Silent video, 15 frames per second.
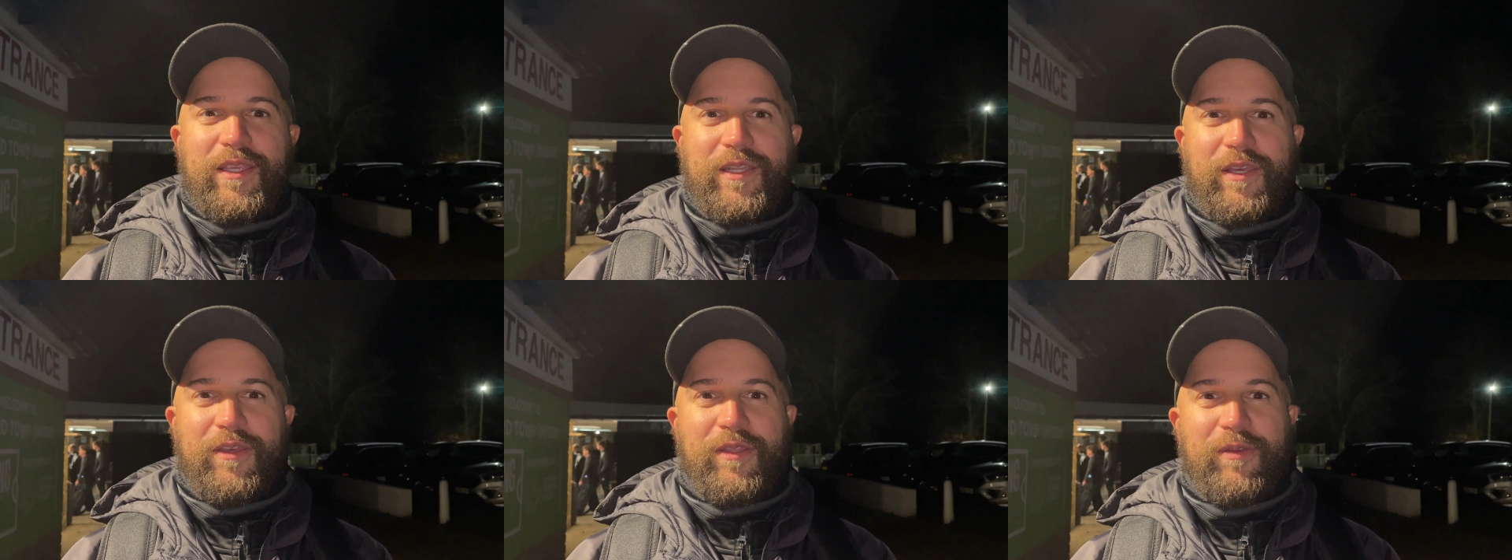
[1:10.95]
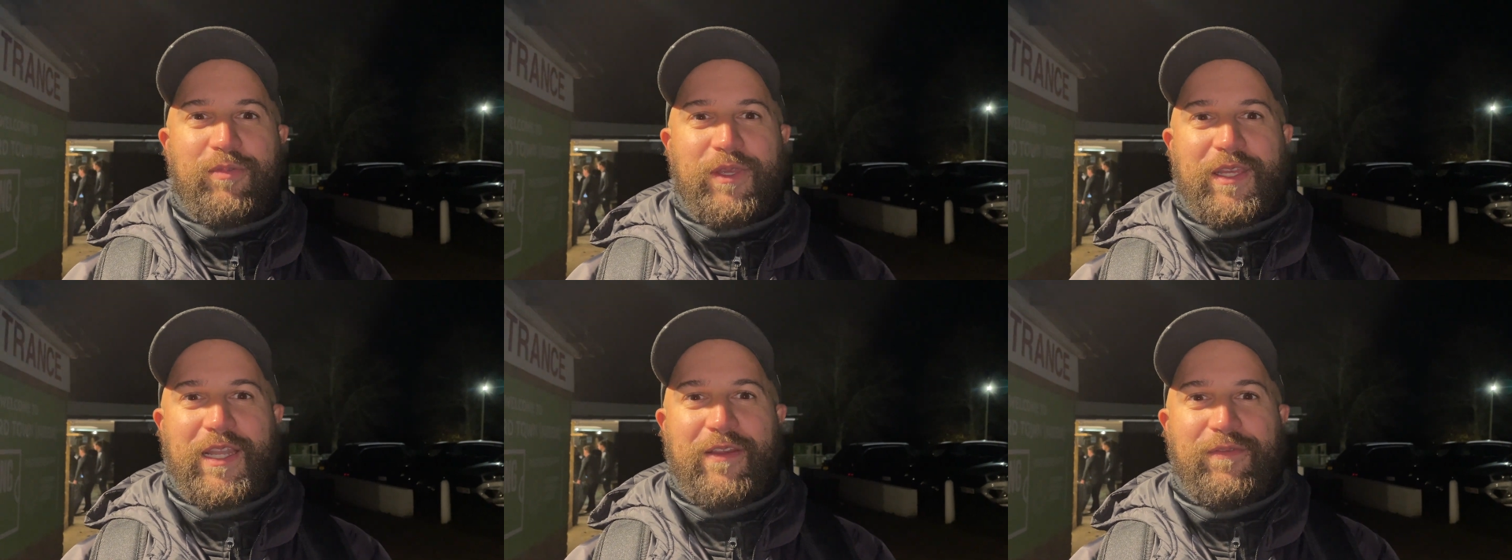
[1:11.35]
You know,
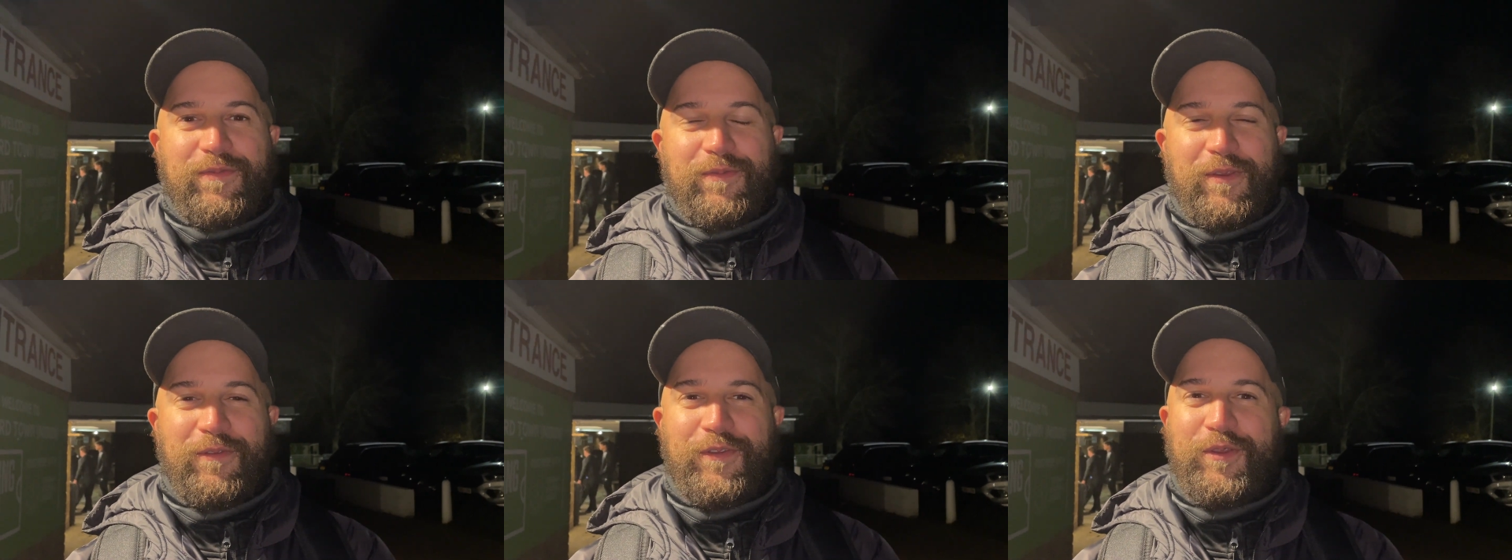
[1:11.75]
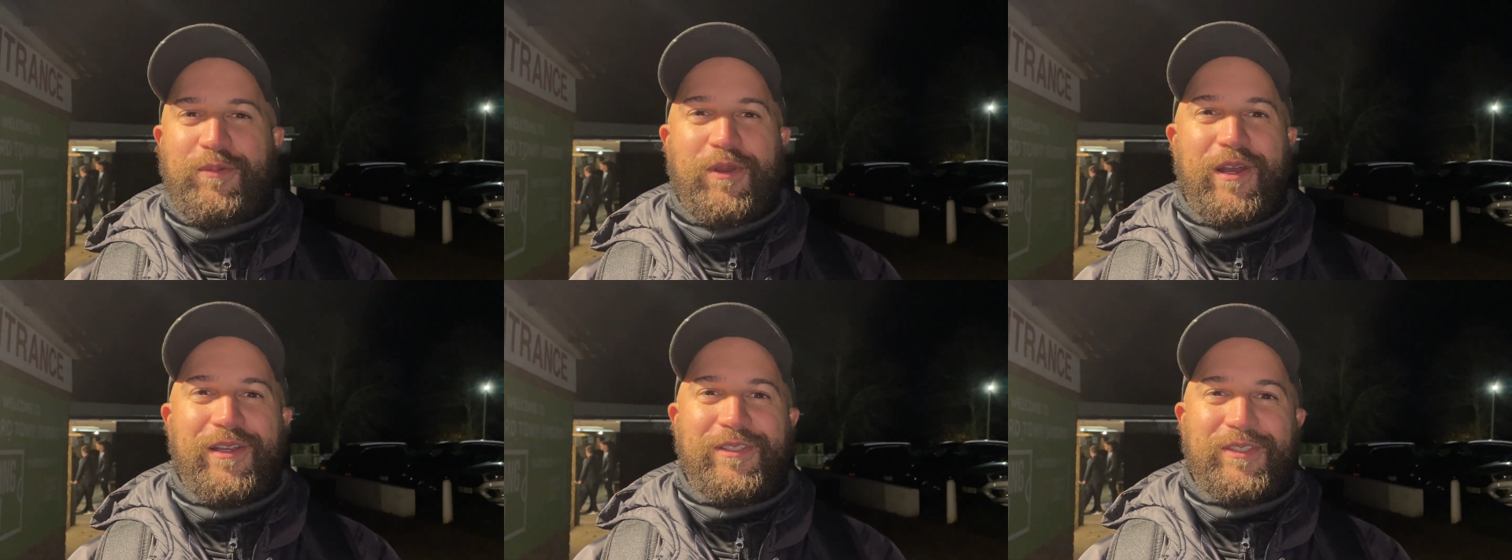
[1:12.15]
we can have a few
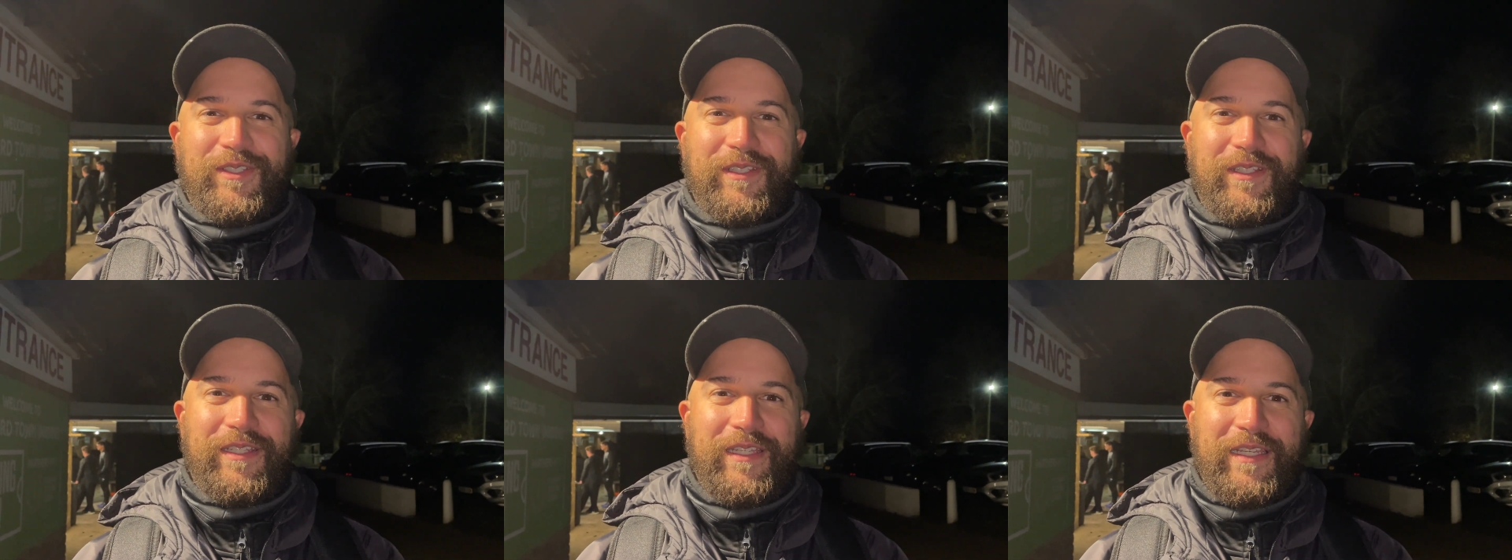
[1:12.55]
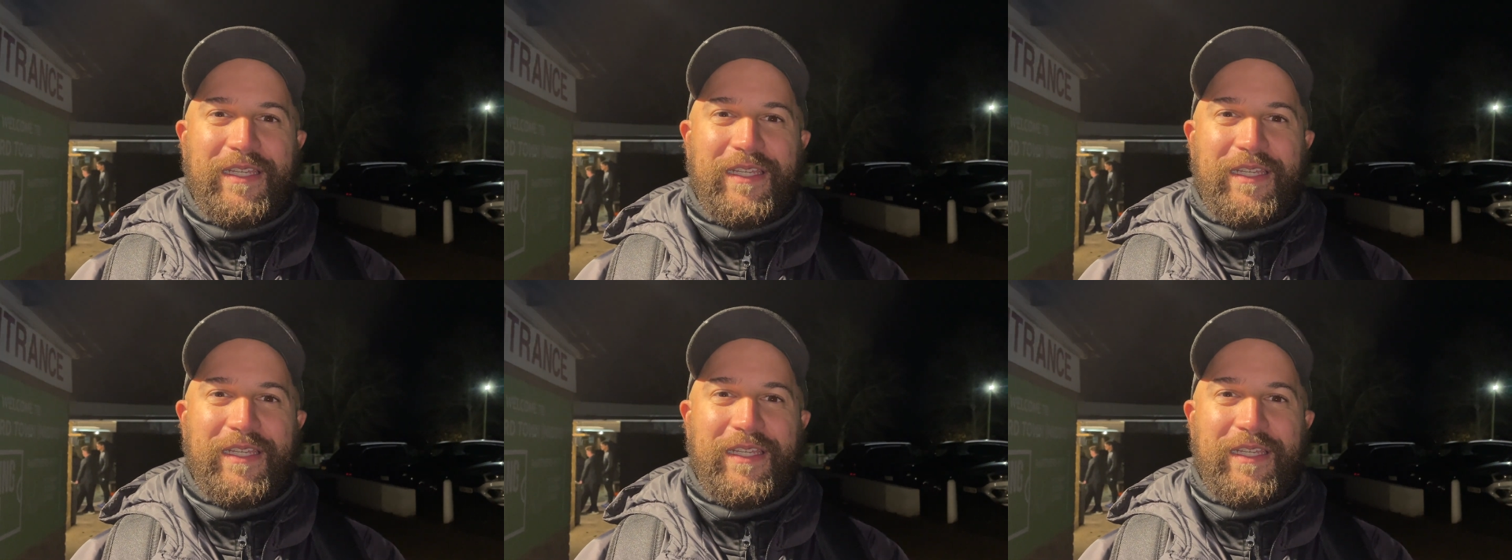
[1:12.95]
words and